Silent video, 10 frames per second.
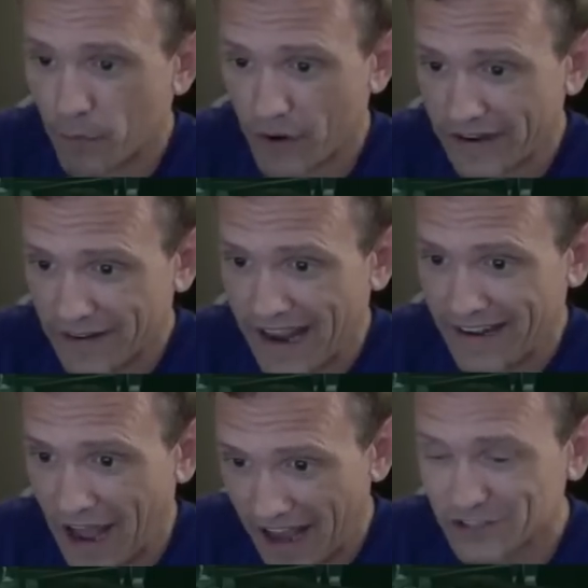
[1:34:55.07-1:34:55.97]
in
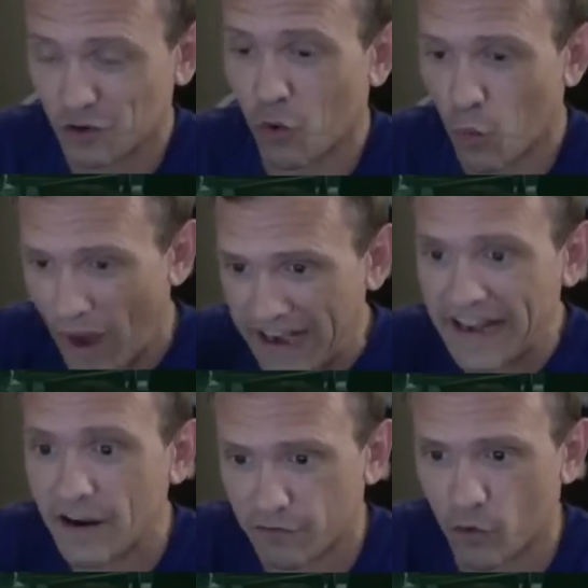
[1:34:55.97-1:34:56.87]
high school
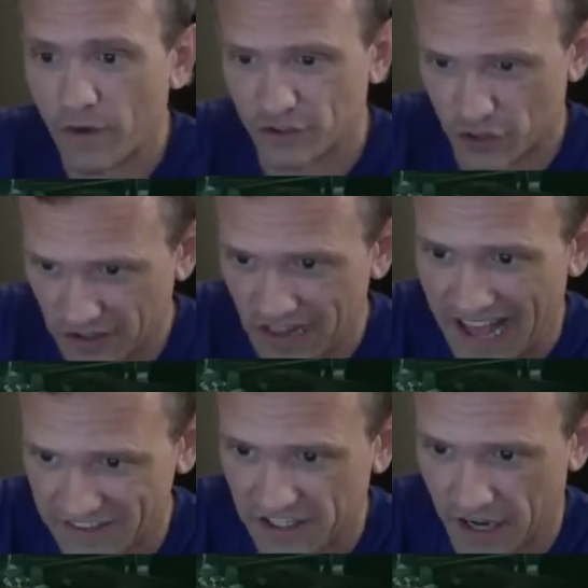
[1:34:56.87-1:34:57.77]
waiting for Wizard and
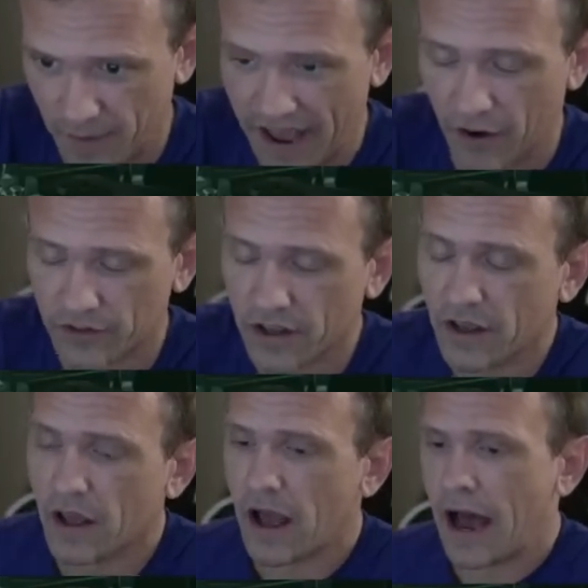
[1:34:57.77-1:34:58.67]
Glass to come out.
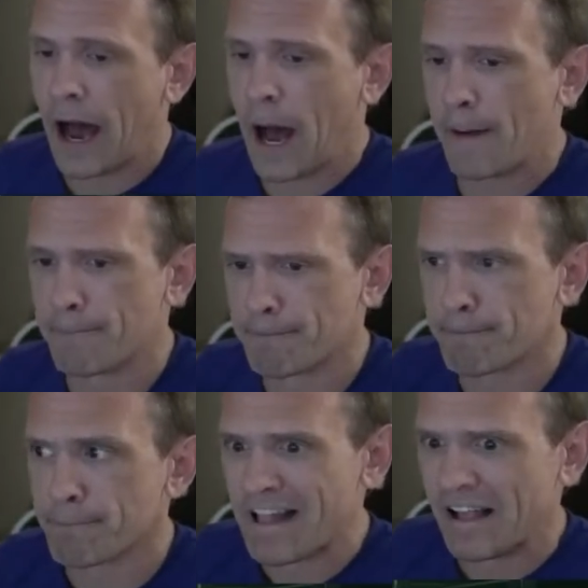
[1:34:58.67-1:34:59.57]

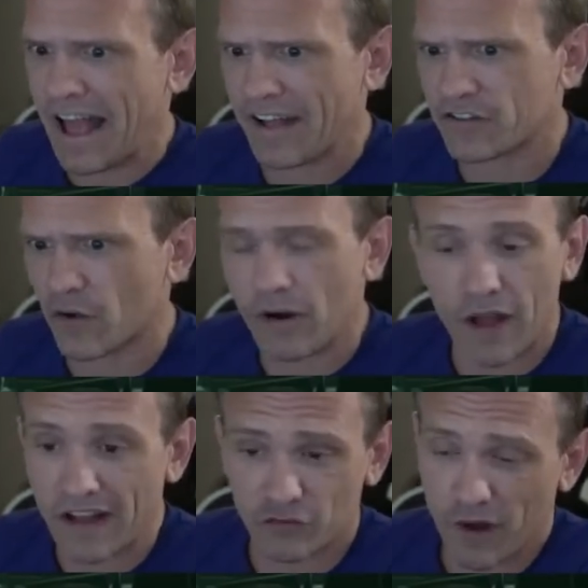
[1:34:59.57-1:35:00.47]
And so
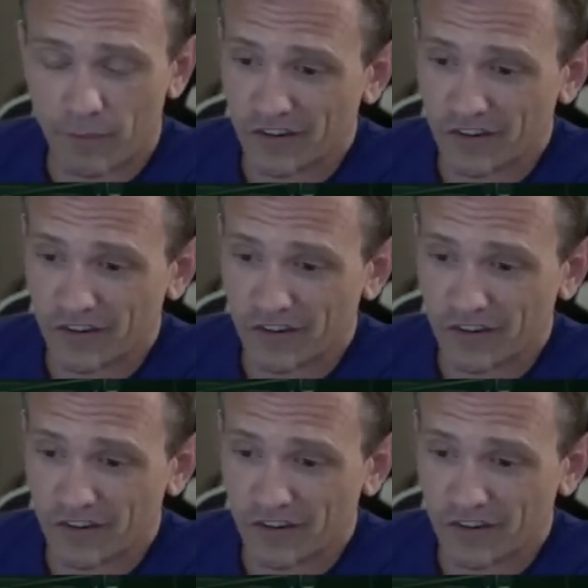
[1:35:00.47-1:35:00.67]
I just read a bunch